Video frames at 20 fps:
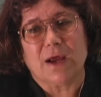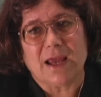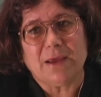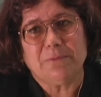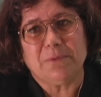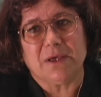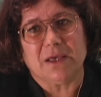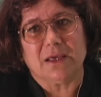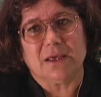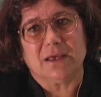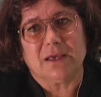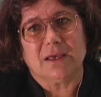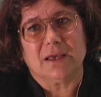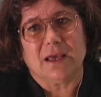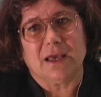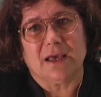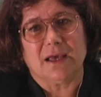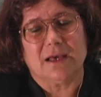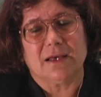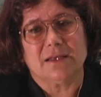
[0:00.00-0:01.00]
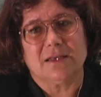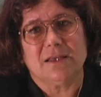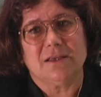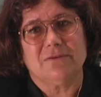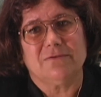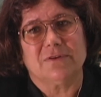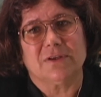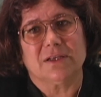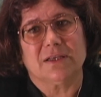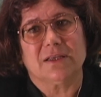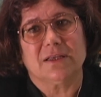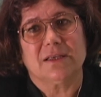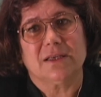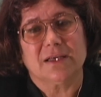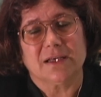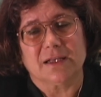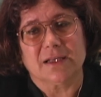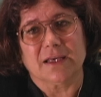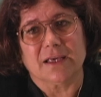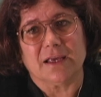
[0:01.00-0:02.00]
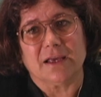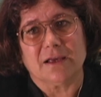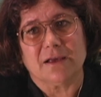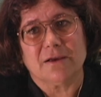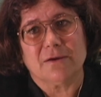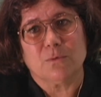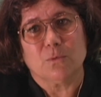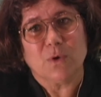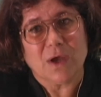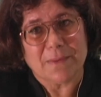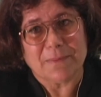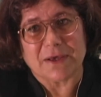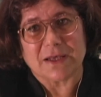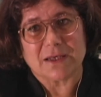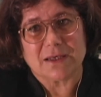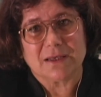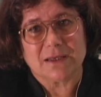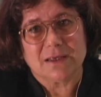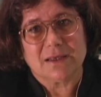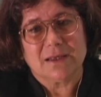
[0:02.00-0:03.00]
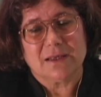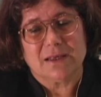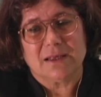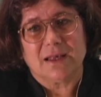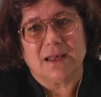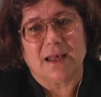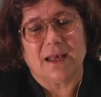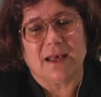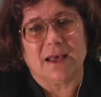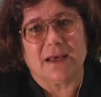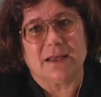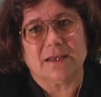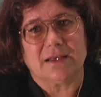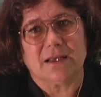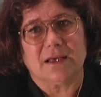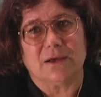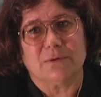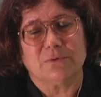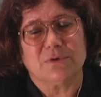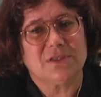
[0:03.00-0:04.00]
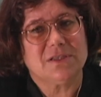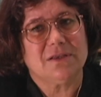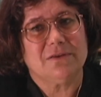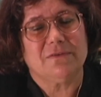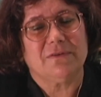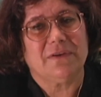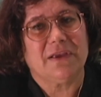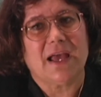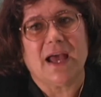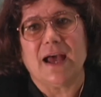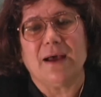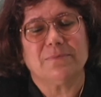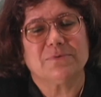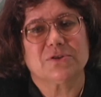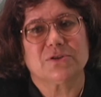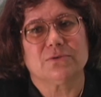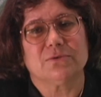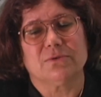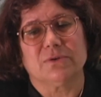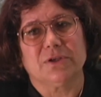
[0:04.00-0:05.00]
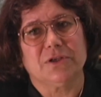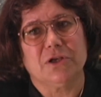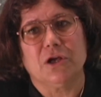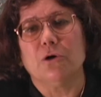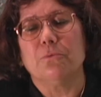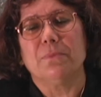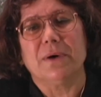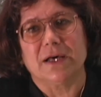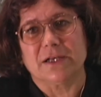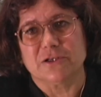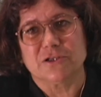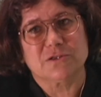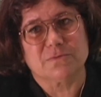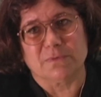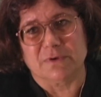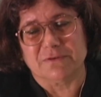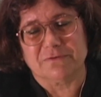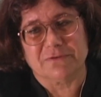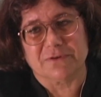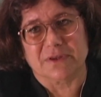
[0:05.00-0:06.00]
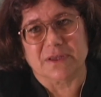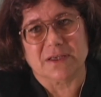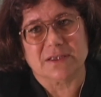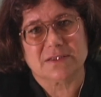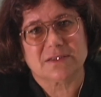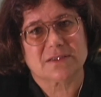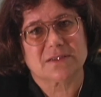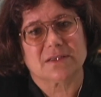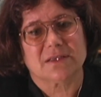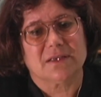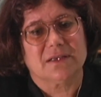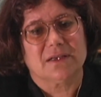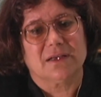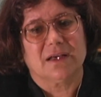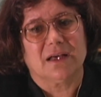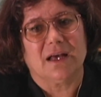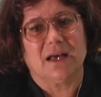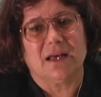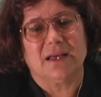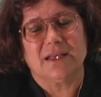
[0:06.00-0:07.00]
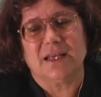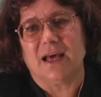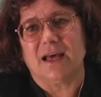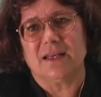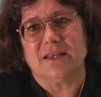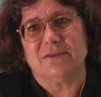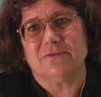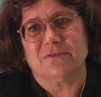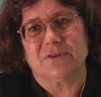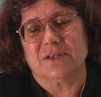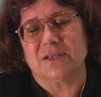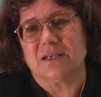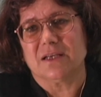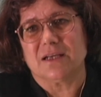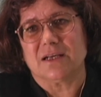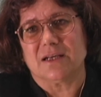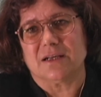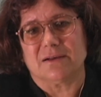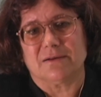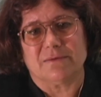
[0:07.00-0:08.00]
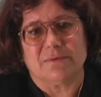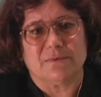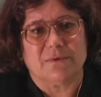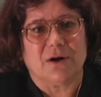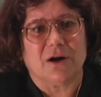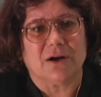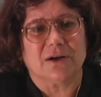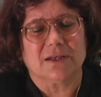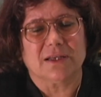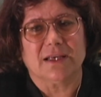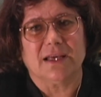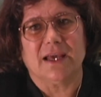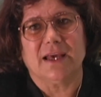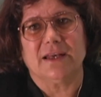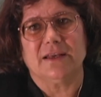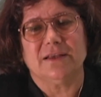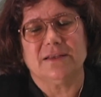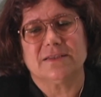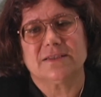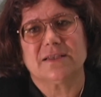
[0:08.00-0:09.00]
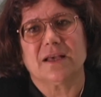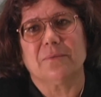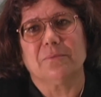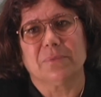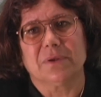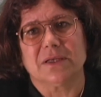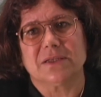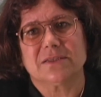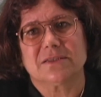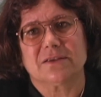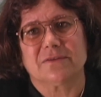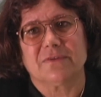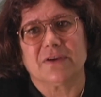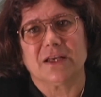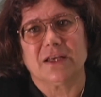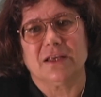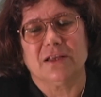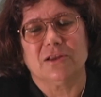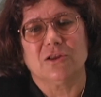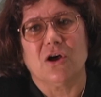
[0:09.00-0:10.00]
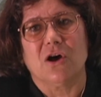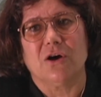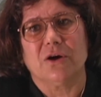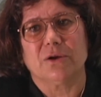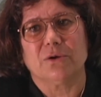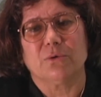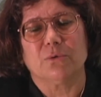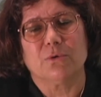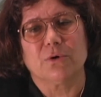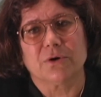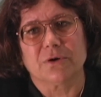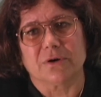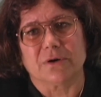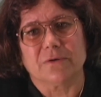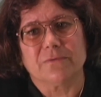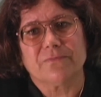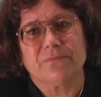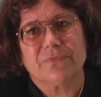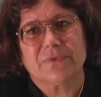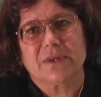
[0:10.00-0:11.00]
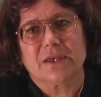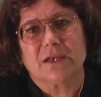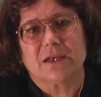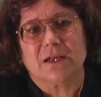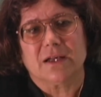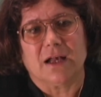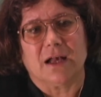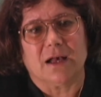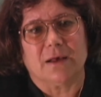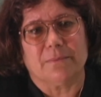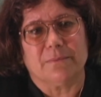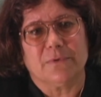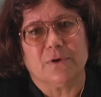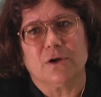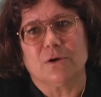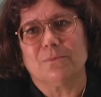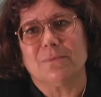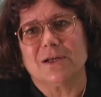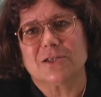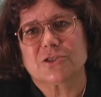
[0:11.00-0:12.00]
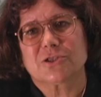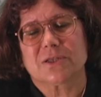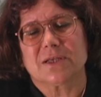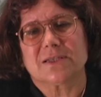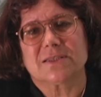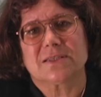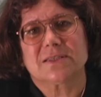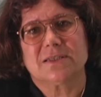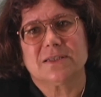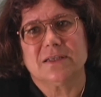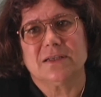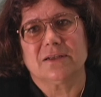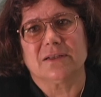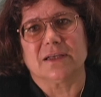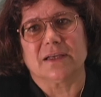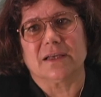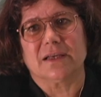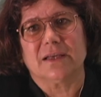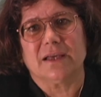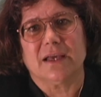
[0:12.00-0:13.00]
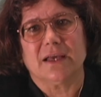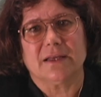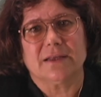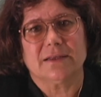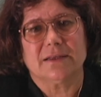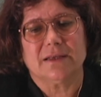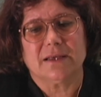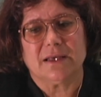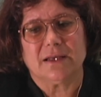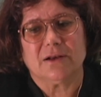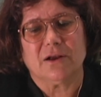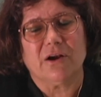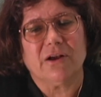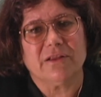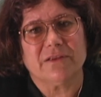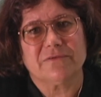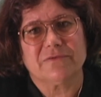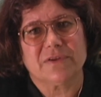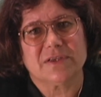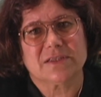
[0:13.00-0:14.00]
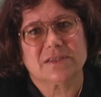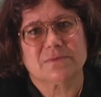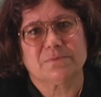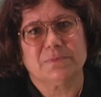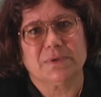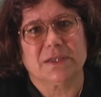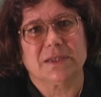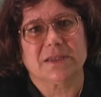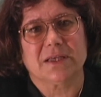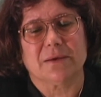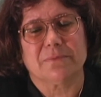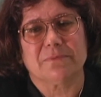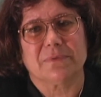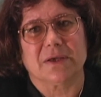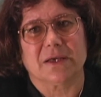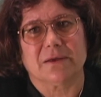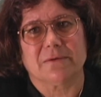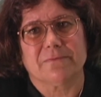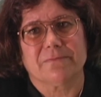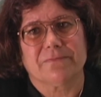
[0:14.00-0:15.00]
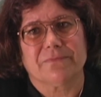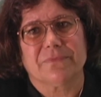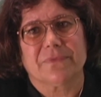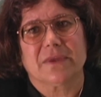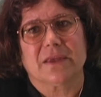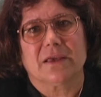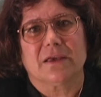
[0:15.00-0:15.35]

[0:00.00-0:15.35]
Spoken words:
raping and even killing women, and receiving absolutely no punishment for this, not even hardly any semblance of any law and order, you know, much less stealing. And all of this built up you